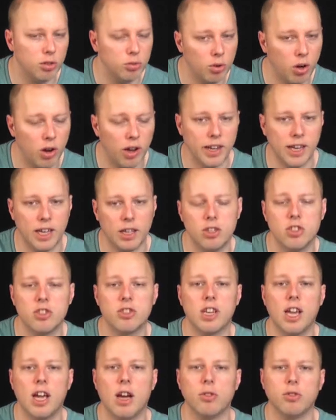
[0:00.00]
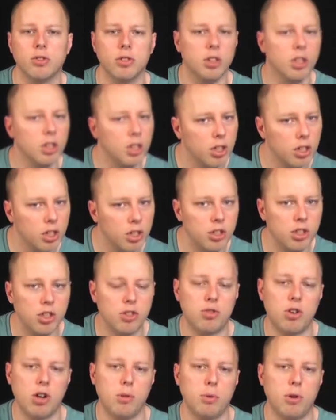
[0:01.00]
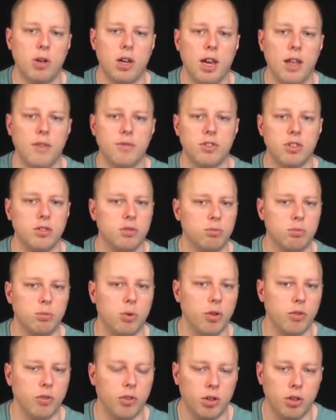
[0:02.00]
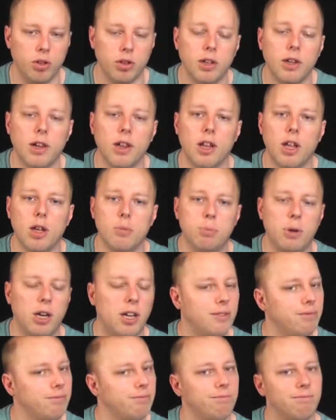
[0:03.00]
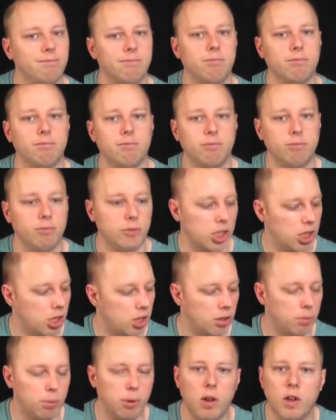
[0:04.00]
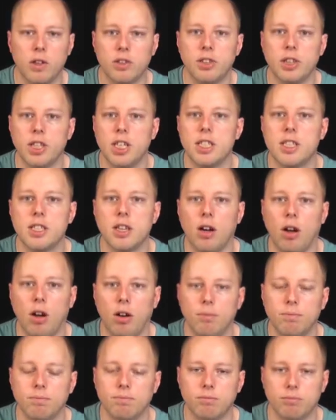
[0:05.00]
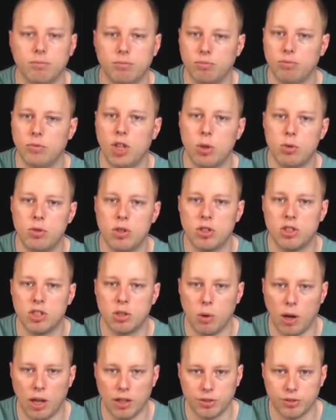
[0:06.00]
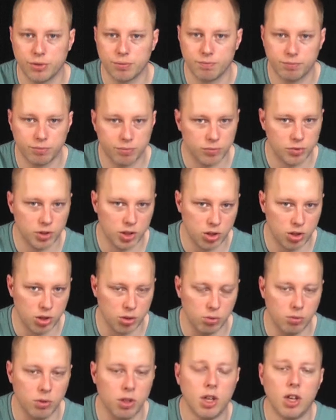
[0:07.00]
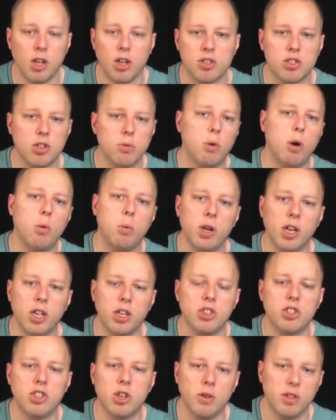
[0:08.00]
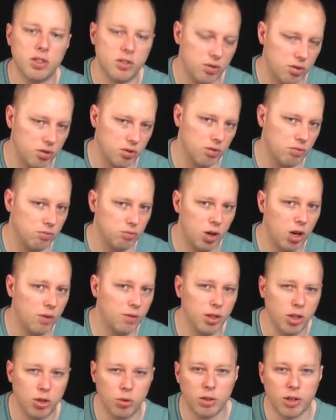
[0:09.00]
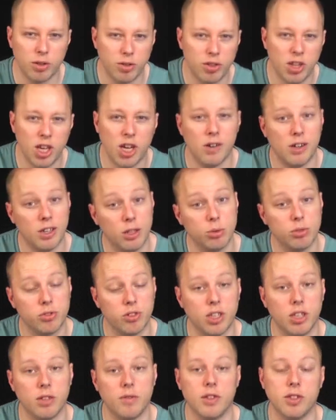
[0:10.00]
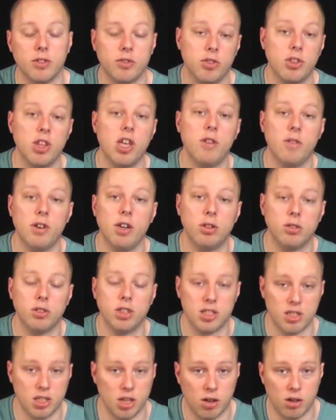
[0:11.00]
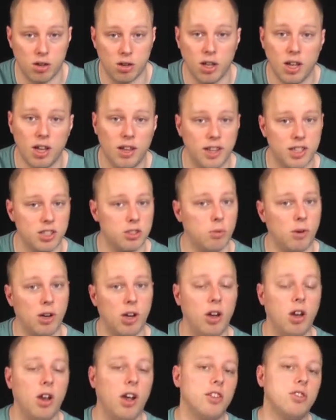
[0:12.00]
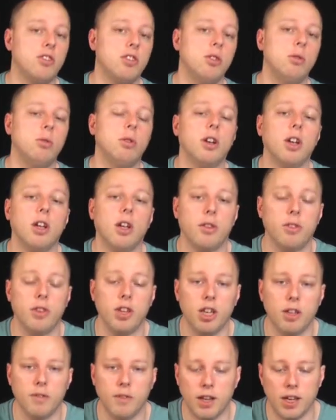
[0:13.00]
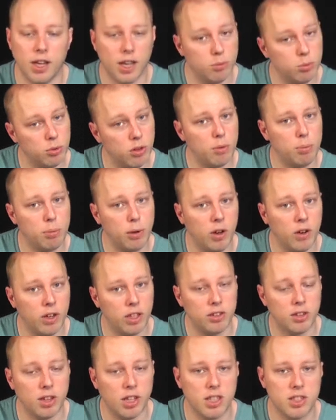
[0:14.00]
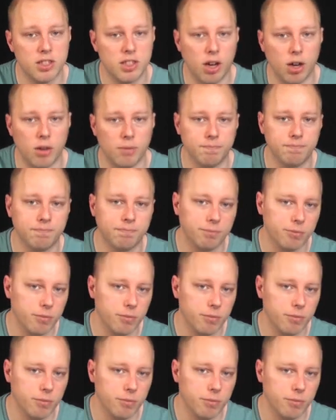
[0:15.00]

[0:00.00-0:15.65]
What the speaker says: good at writing out your scales and your treble clefs and whatnot, but you can't apply it to the guitar. No good to us at all. So what we're going to do is, rather than calling it theory, I always think of it as theory on guitar. That's the way I like to think of it, and we're applying it to the guitar.